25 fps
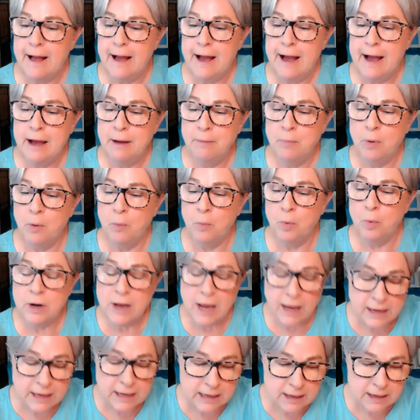um, we're
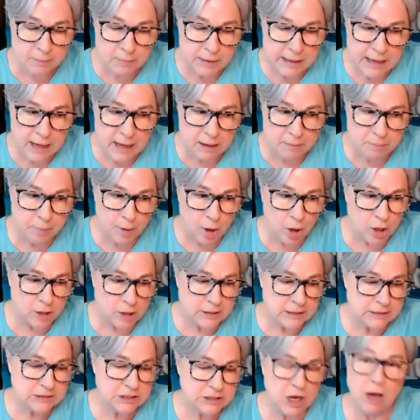kind of coming up on
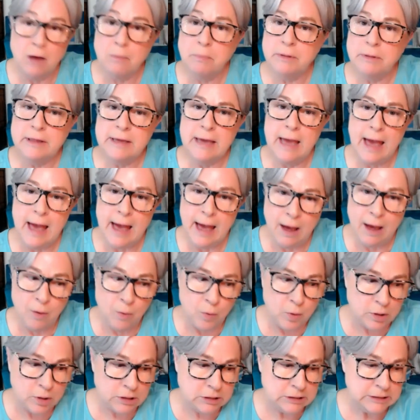the top of the
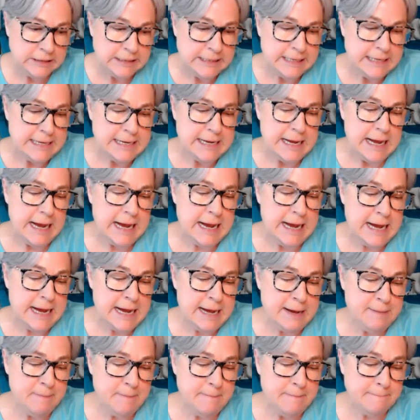hour
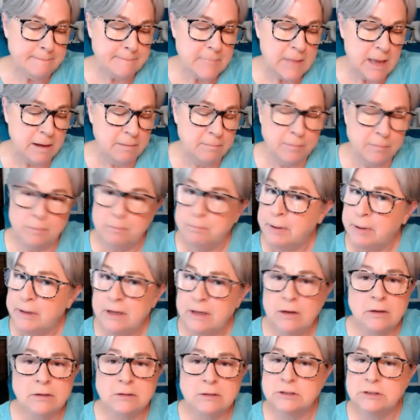um, but
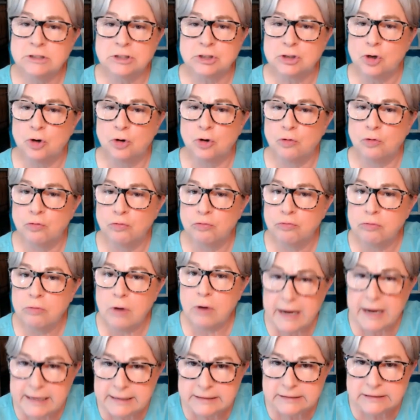you're just
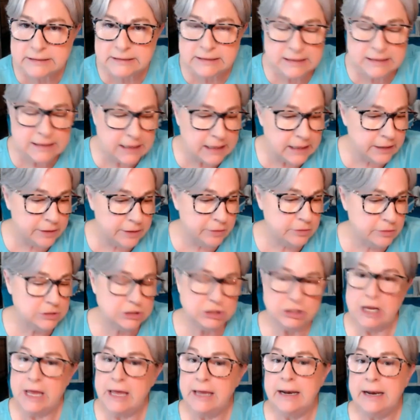crazy
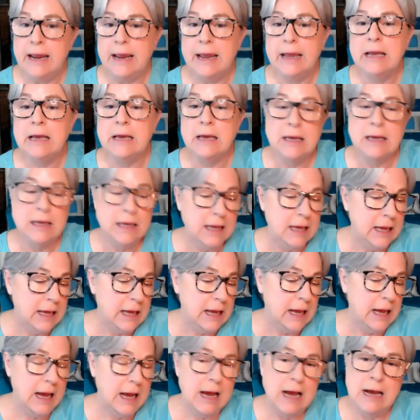energetic
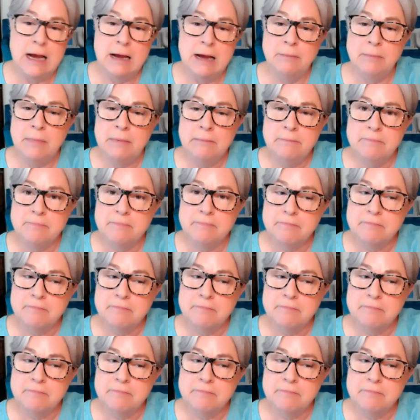um,